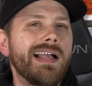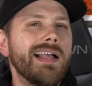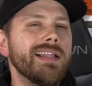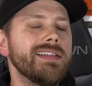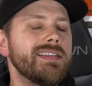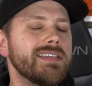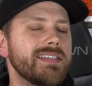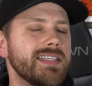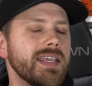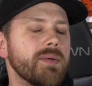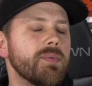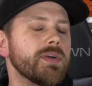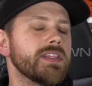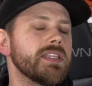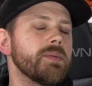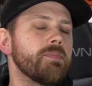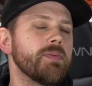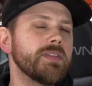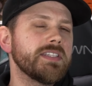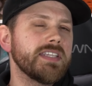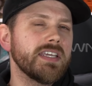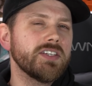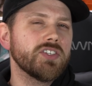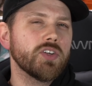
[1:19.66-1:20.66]
to see what the
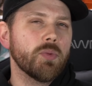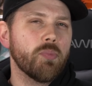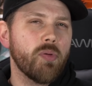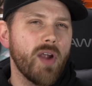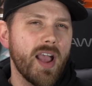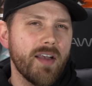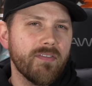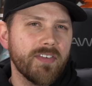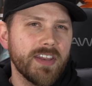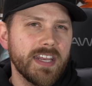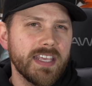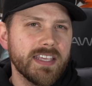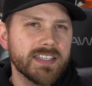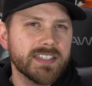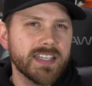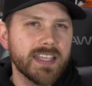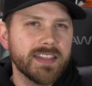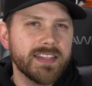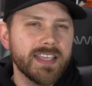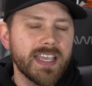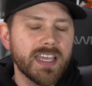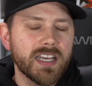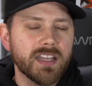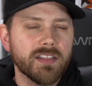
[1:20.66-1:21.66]
potential profit is
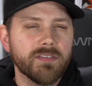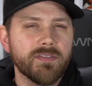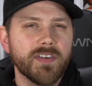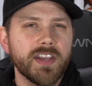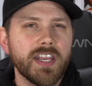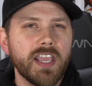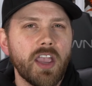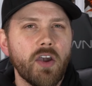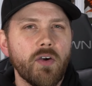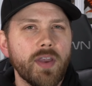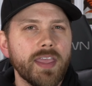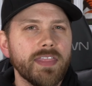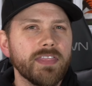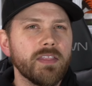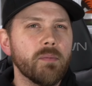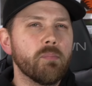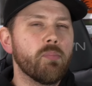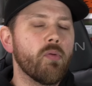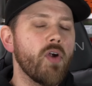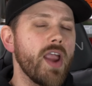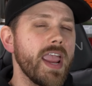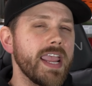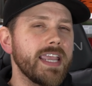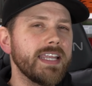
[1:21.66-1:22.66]
at the end of the video in the
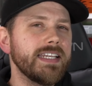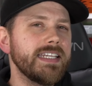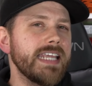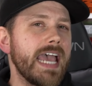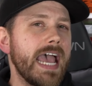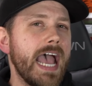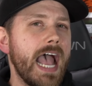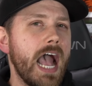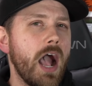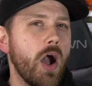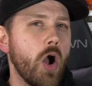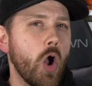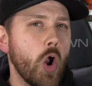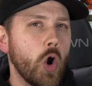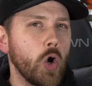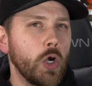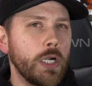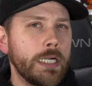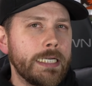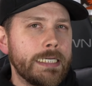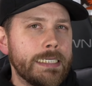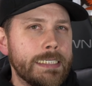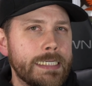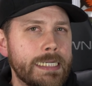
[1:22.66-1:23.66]

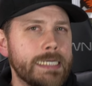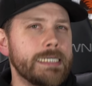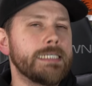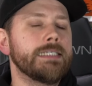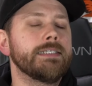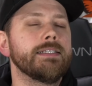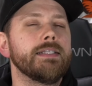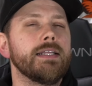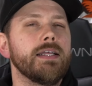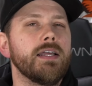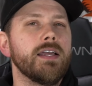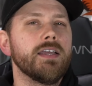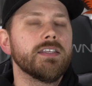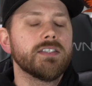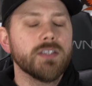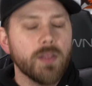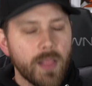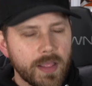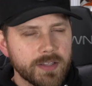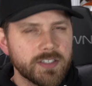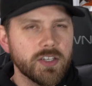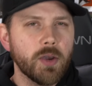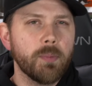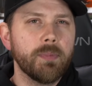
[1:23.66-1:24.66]
breakdown. So
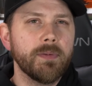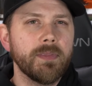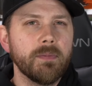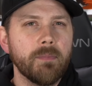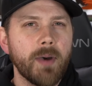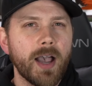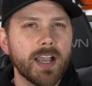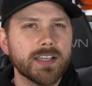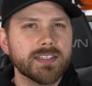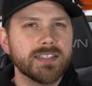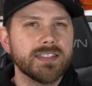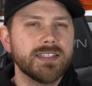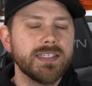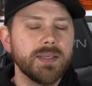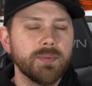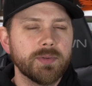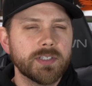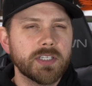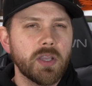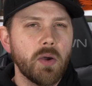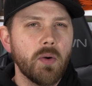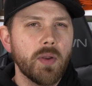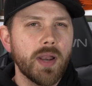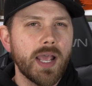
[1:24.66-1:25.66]
let's open the box and see
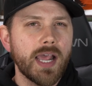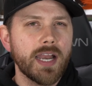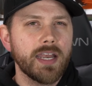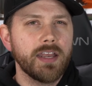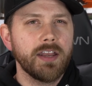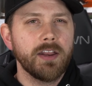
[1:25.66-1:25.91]
what's going on in